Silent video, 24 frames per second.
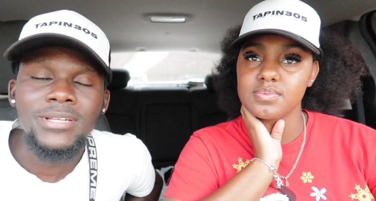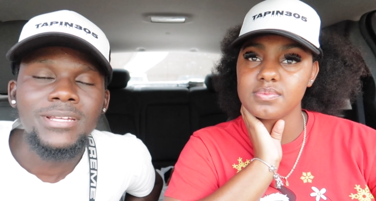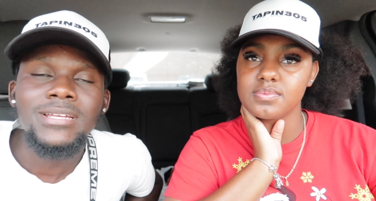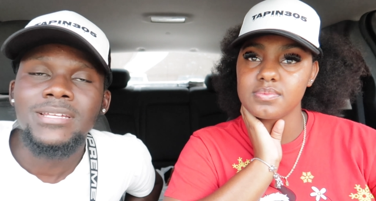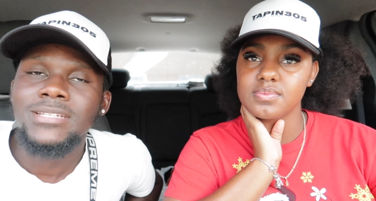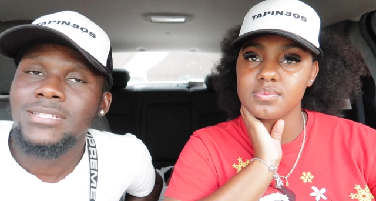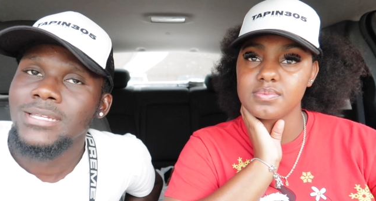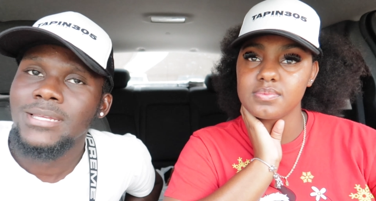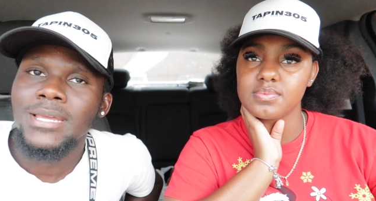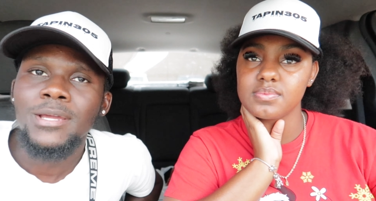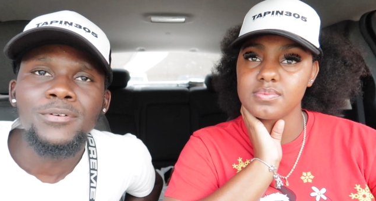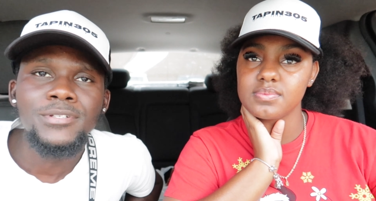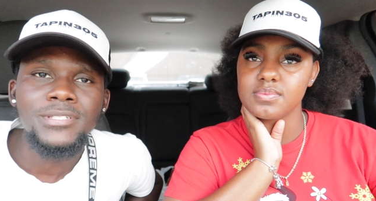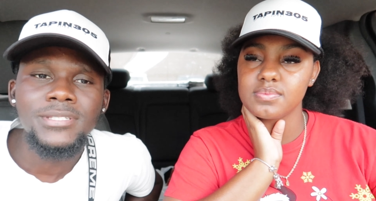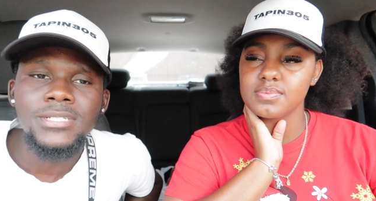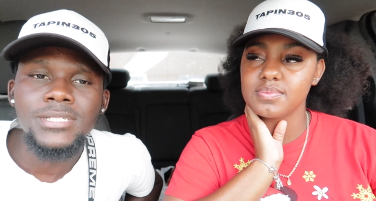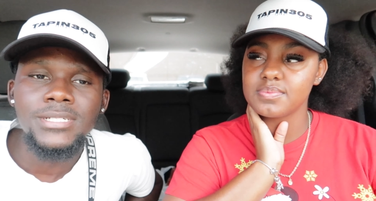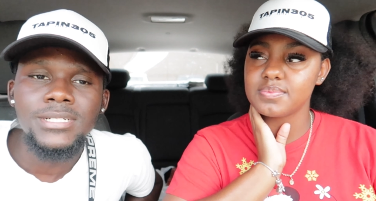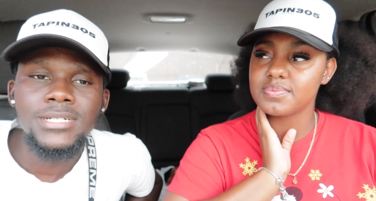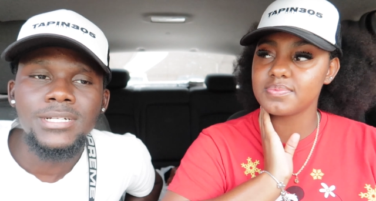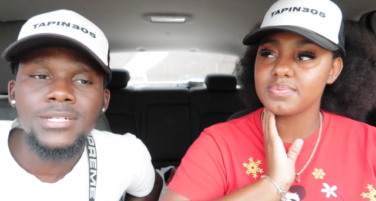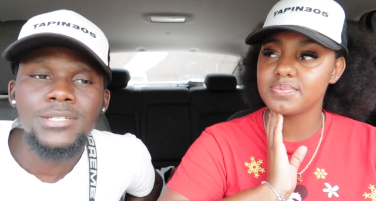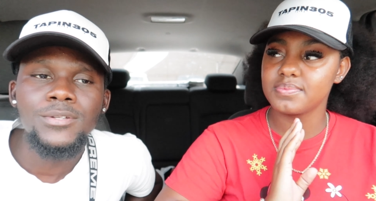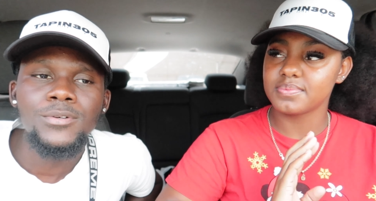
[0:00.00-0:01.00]
Speaker 1: His, it was still
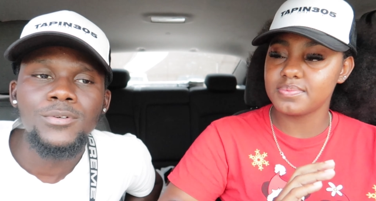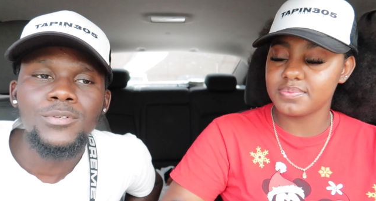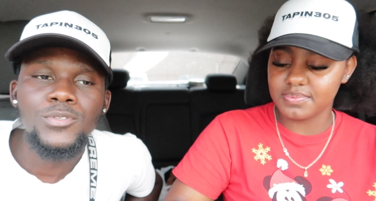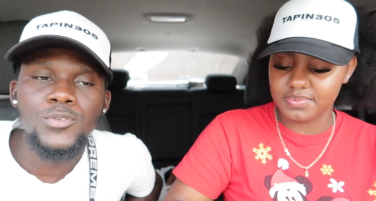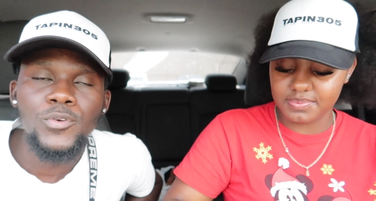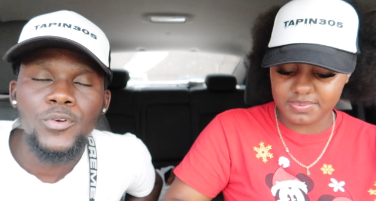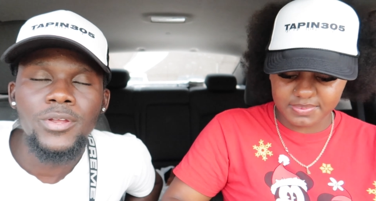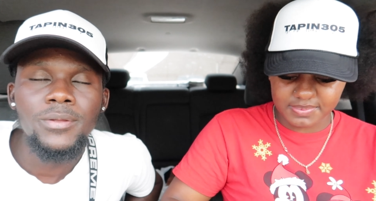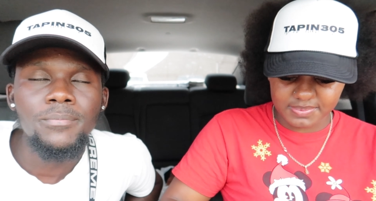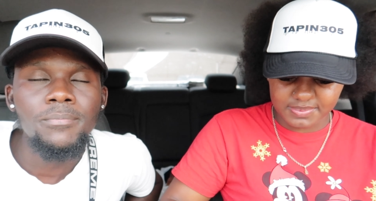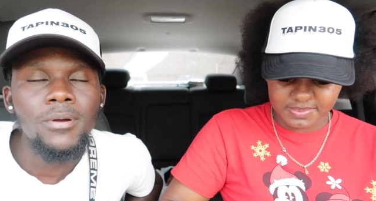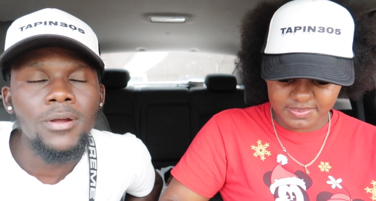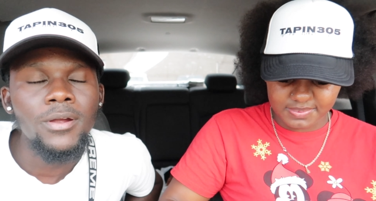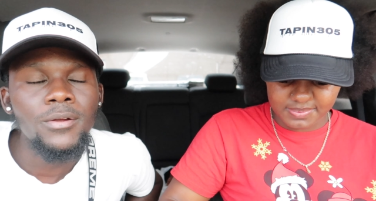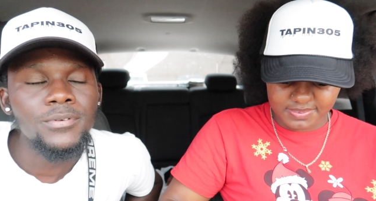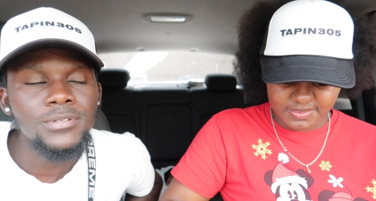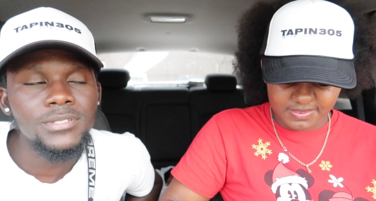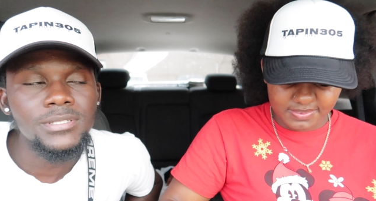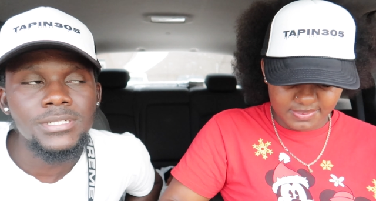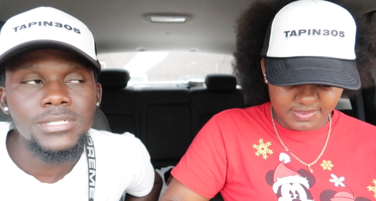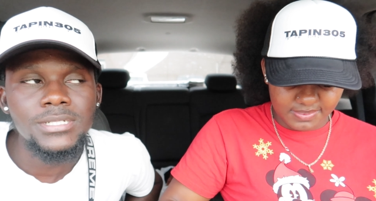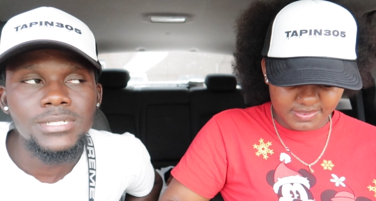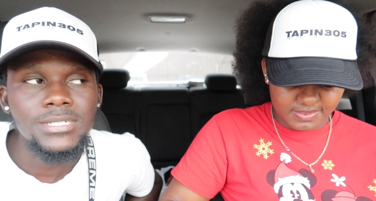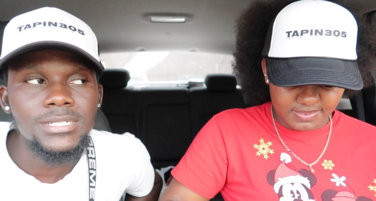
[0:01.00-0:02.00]
good though. Tory part was
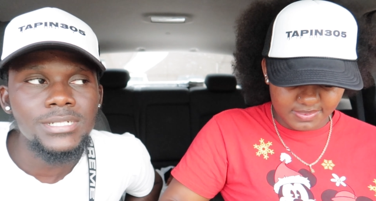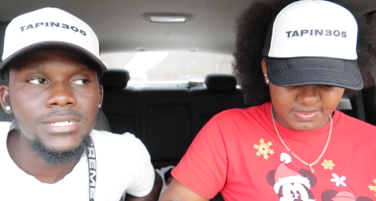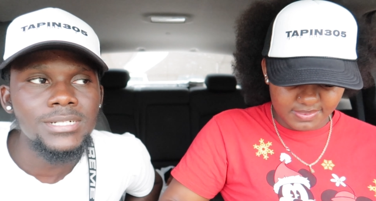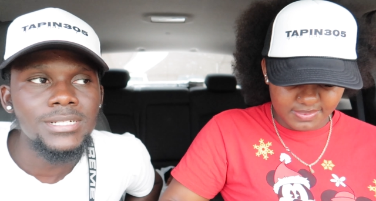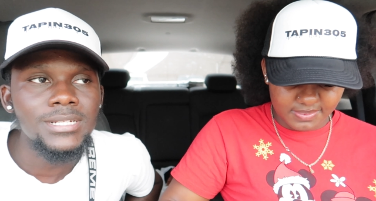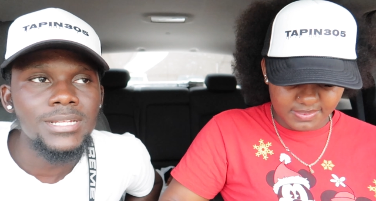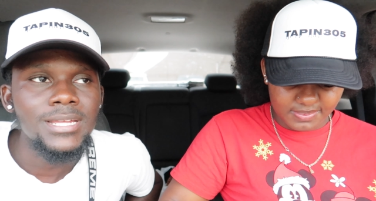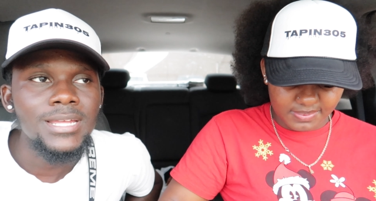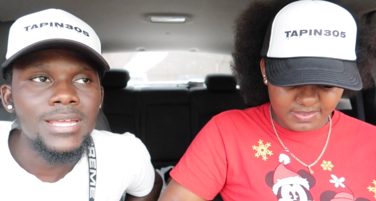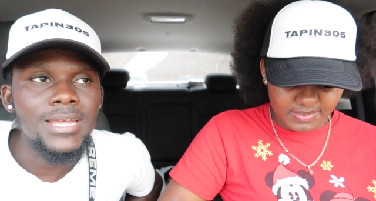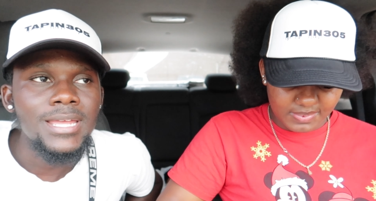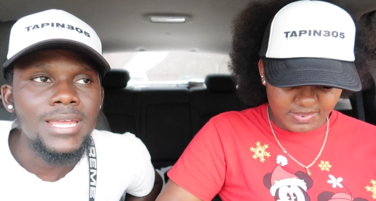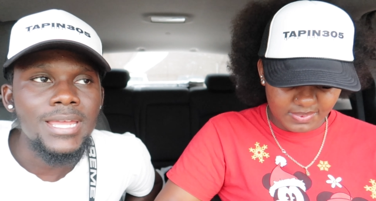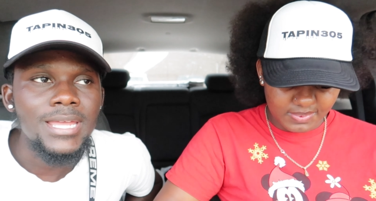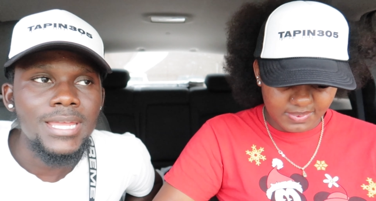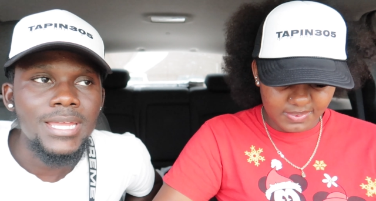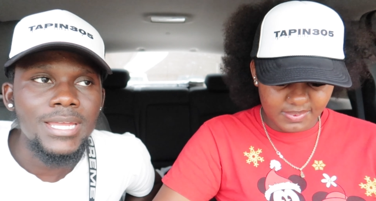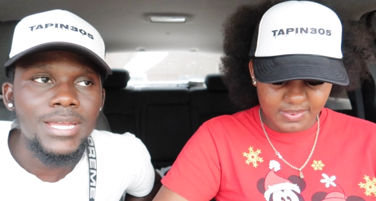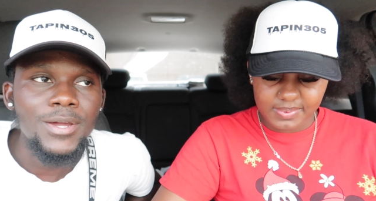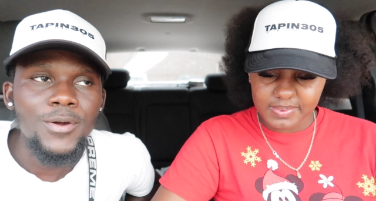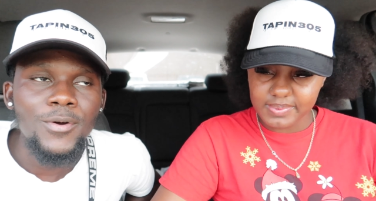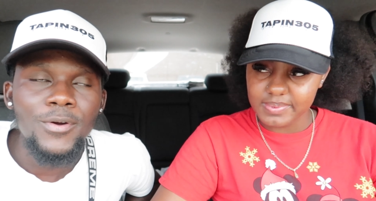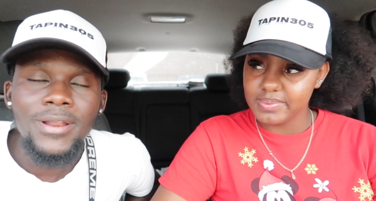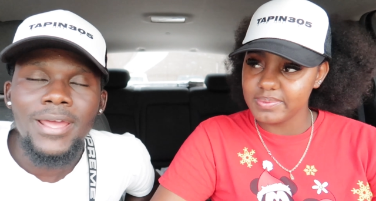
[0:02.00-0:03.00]
still good,
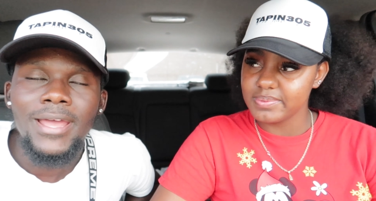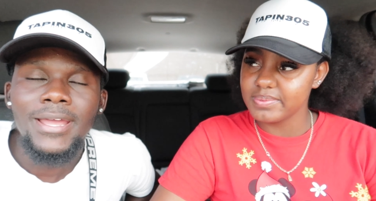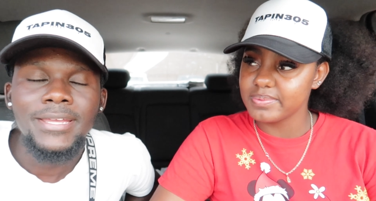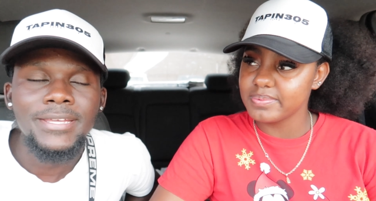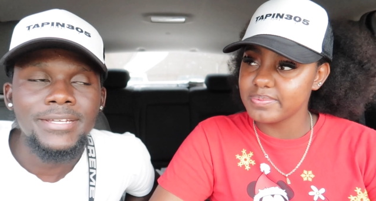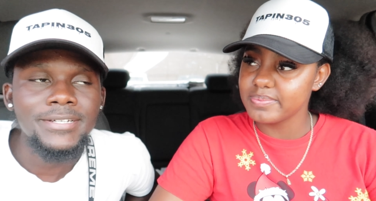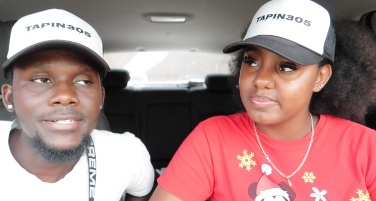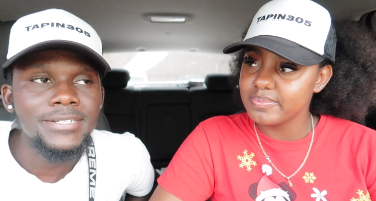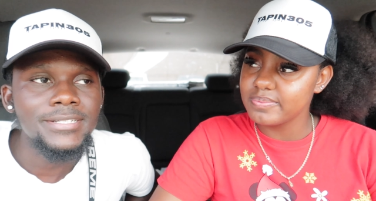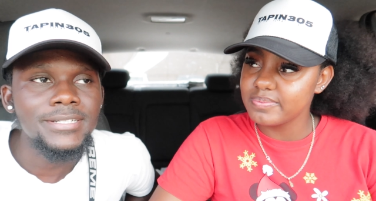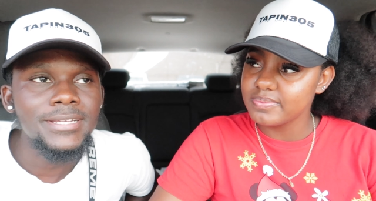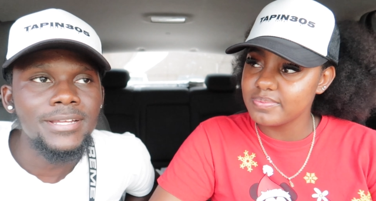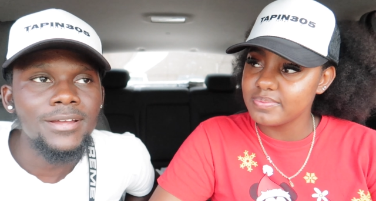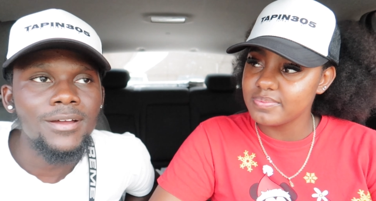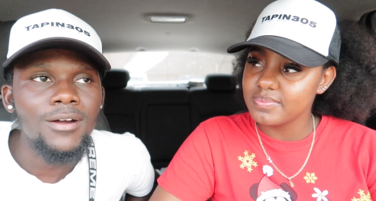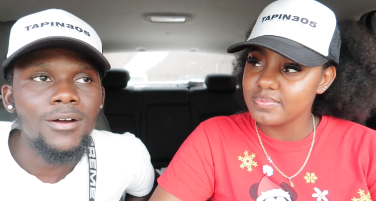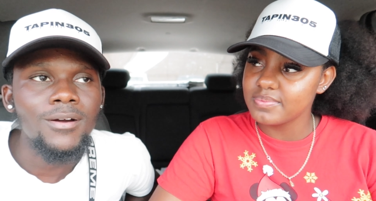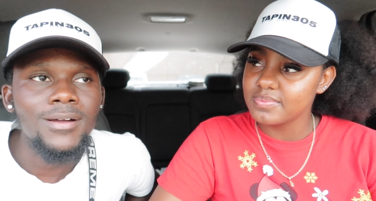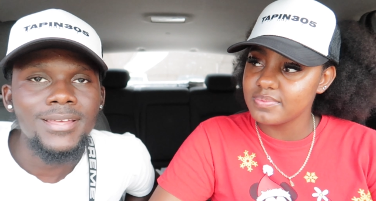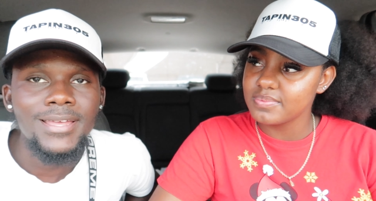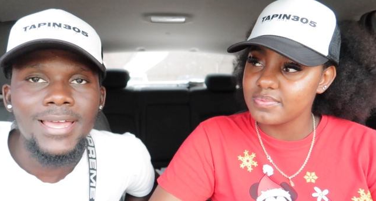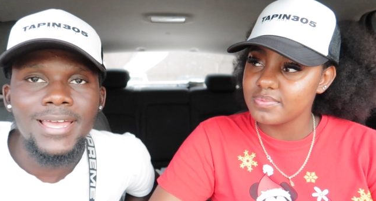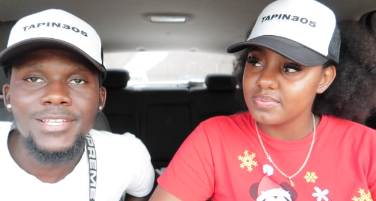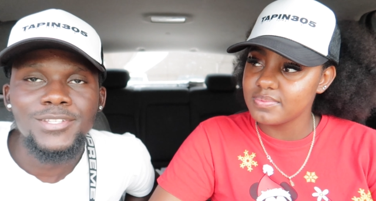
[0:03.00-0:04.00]
and Kodak killed it
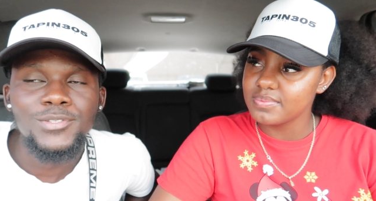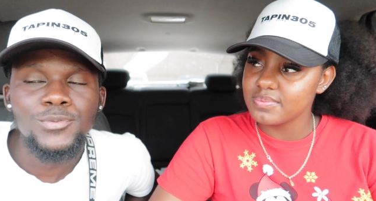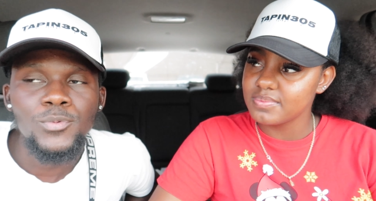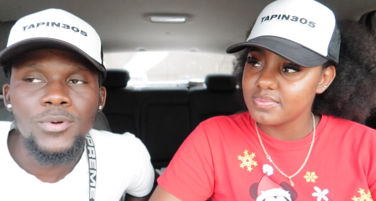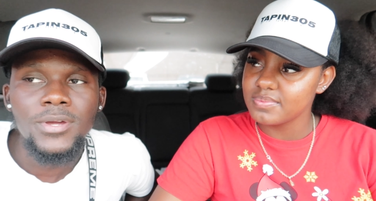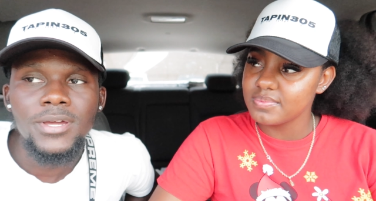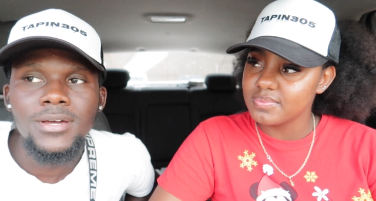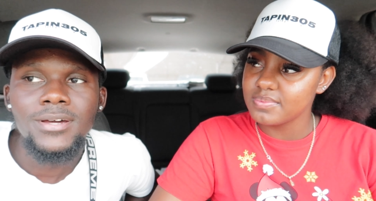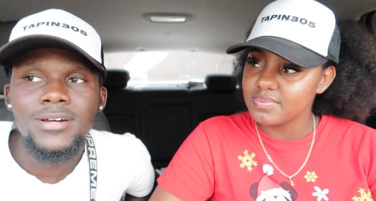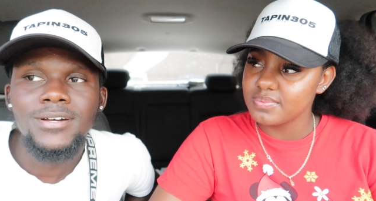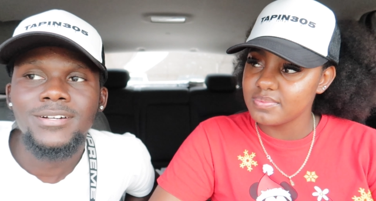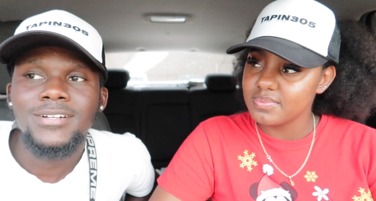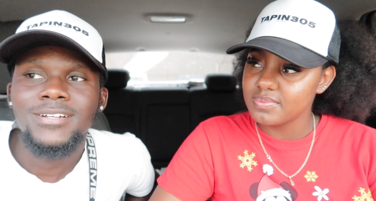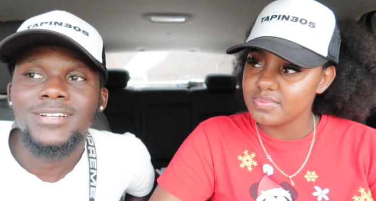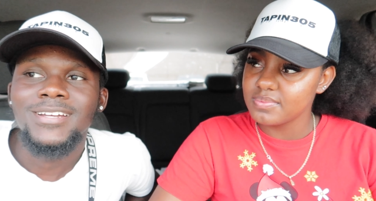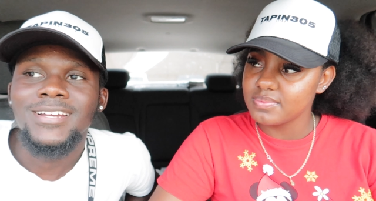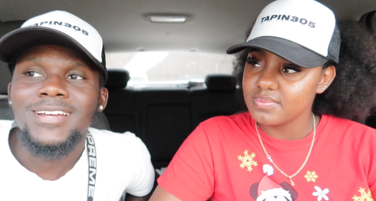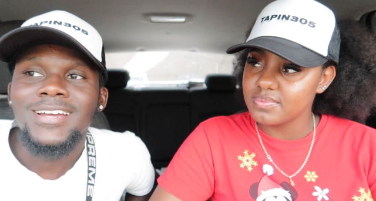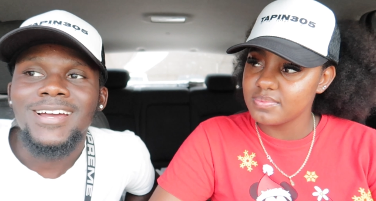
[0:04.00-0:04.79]
as well.